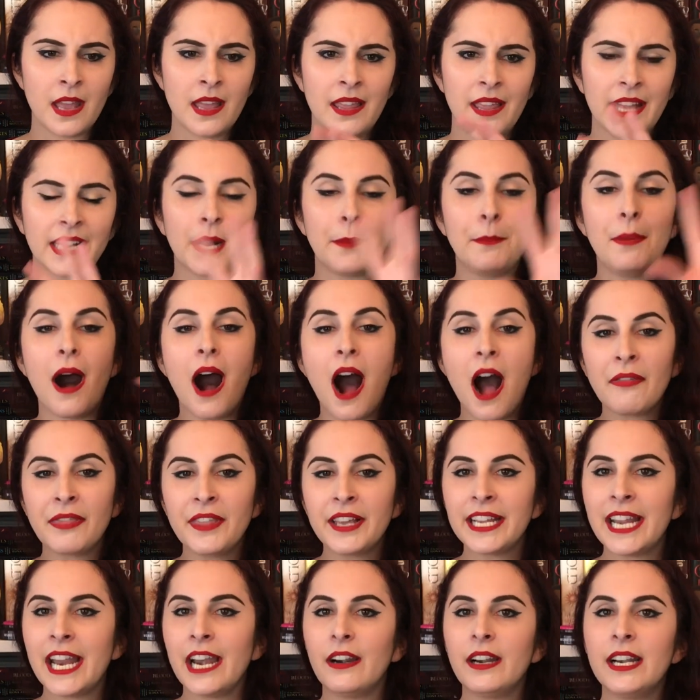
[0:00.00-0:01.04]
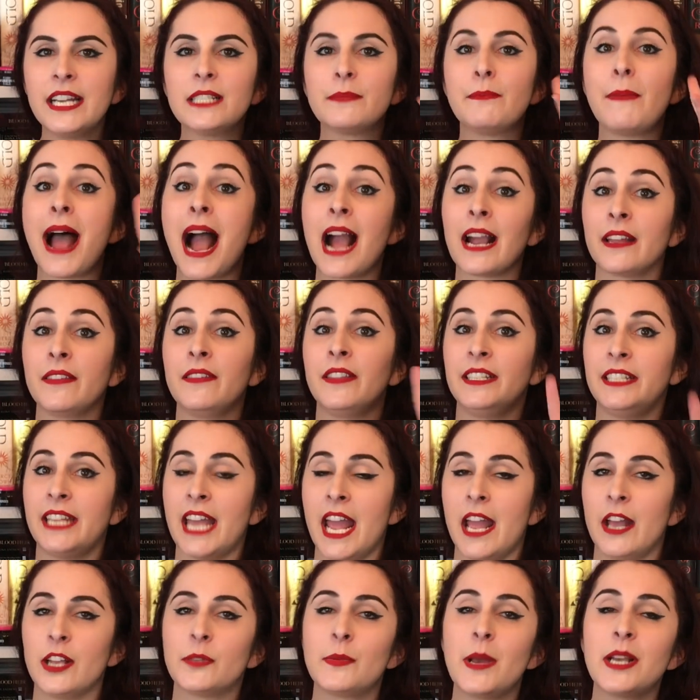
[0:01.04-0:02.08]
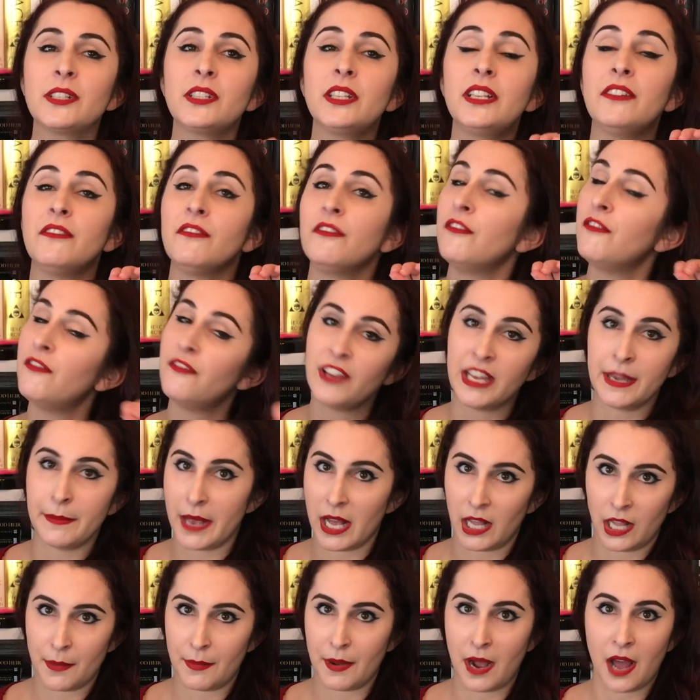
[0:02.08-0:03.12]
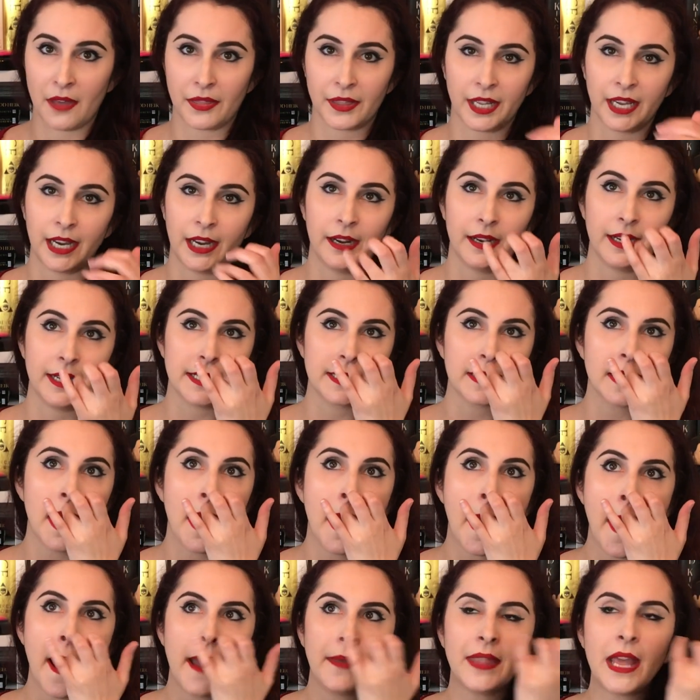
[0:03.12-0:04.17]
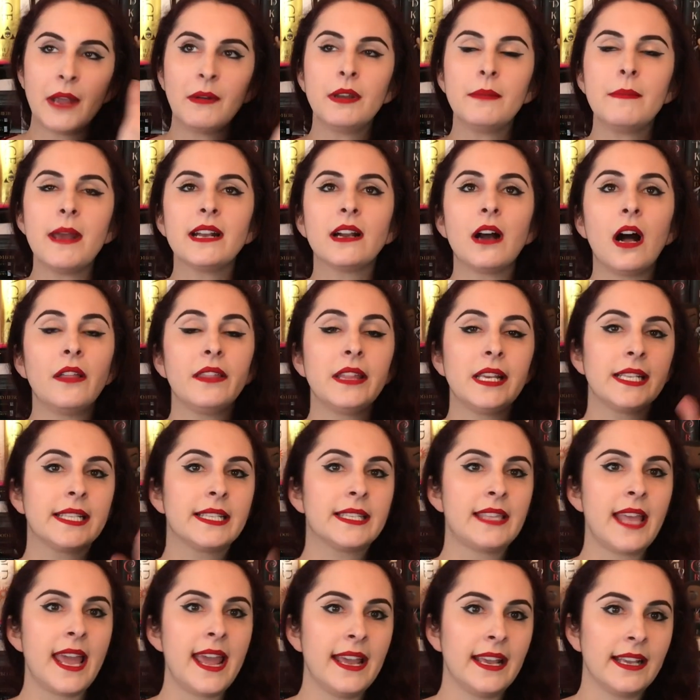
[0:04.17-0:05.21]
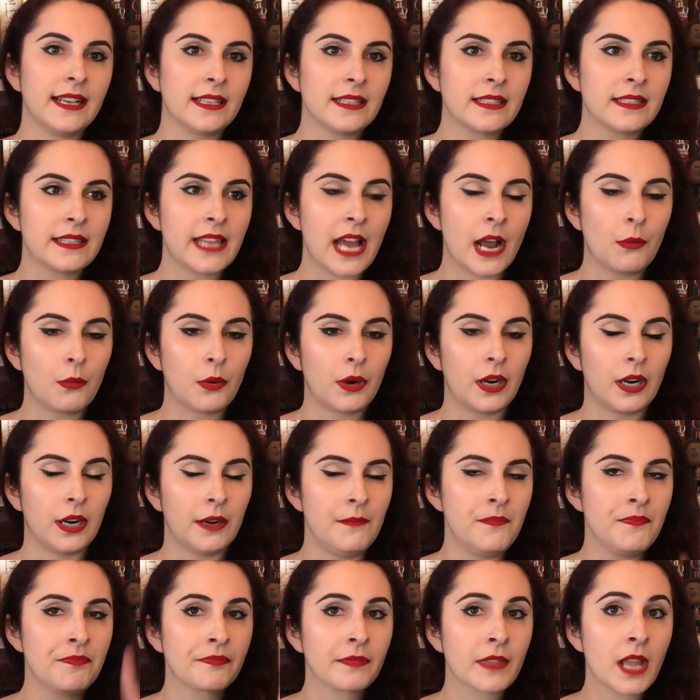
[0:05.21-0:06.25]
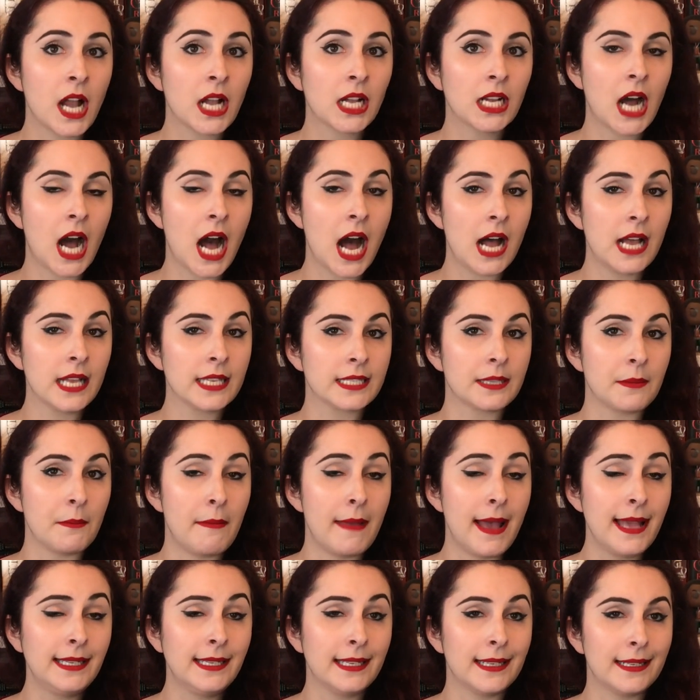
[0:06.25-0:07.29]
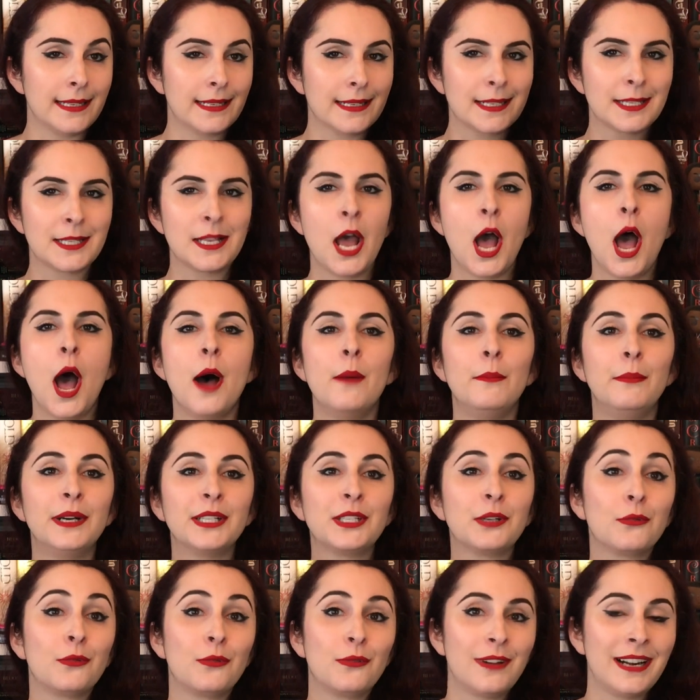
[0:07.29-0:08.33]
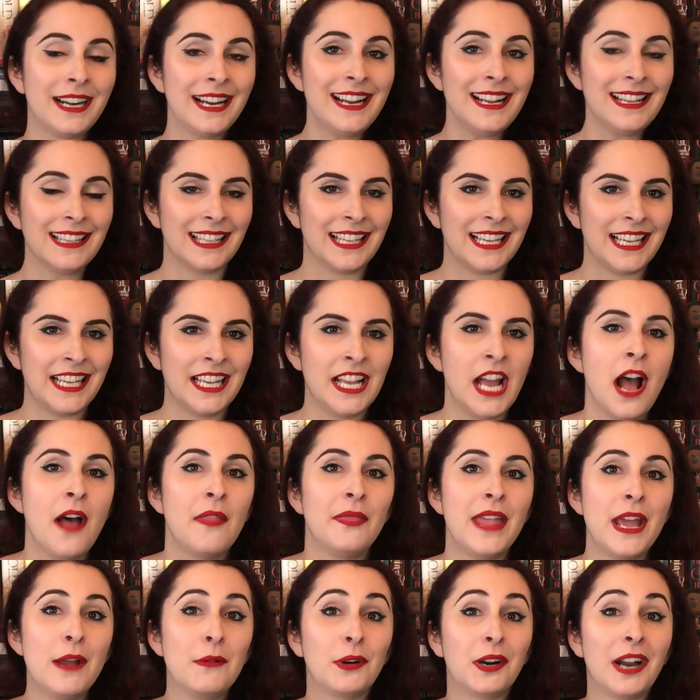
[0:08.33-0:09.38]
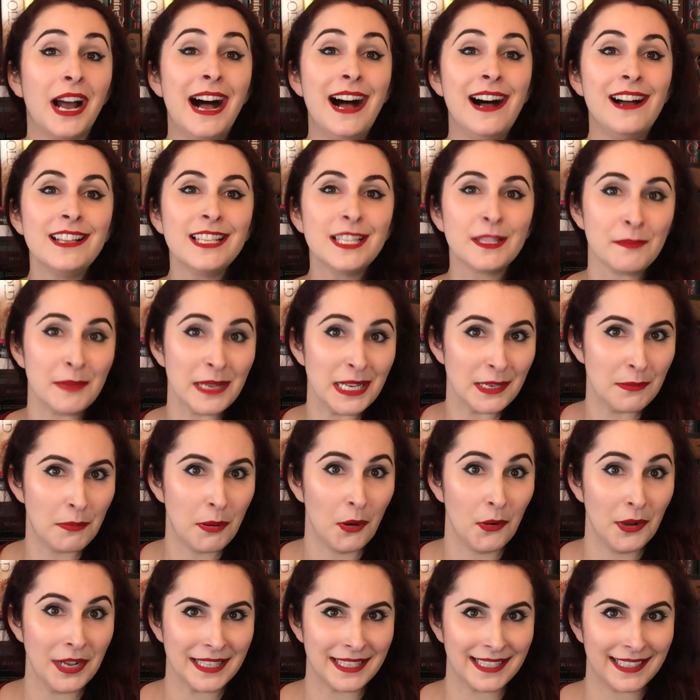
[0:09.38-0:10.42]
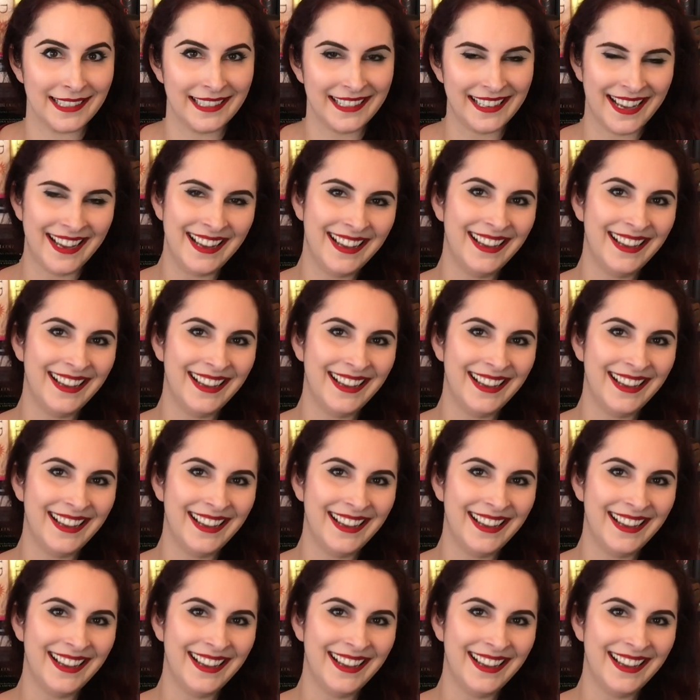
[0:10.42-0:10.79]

like apothecaries back in the day, especially female apothecaries. They would make all these things that were cosmetics, but really they were husband poison.